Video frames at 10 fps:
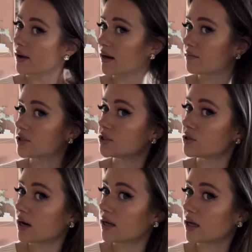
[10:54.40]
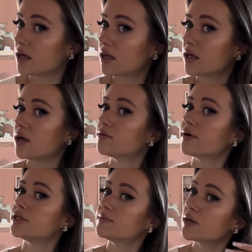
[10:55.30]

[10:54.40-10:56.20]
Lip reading: and I'm just trying to rosemary